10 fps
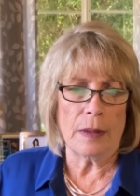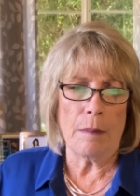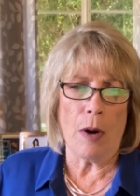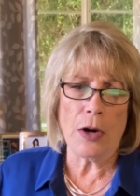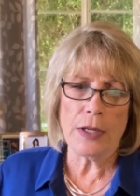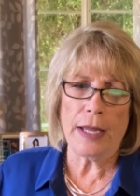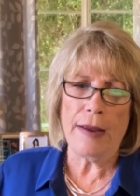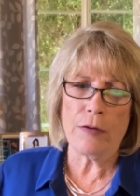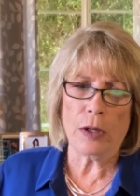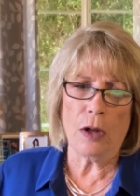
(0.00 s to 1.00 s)
Marta
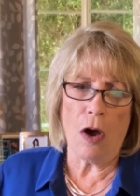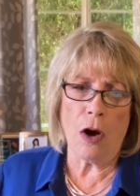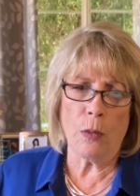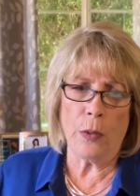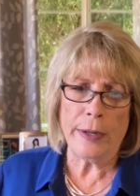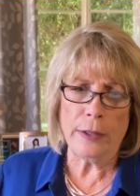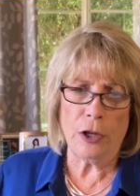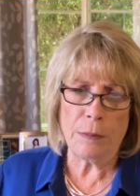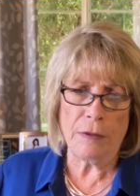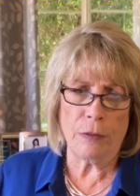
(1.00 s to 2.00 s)
gave her a long, worried
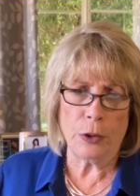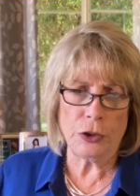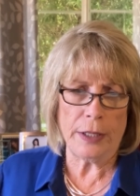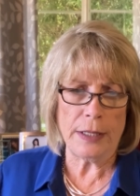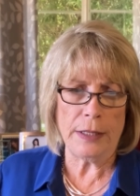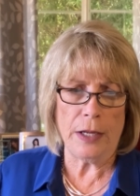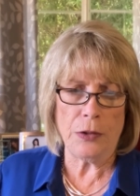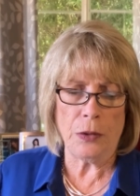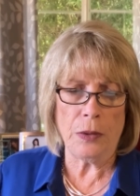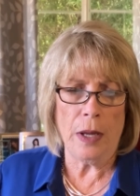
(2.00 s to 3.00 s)
look before she
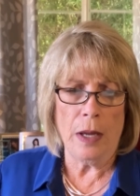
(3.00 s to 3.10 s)
continued.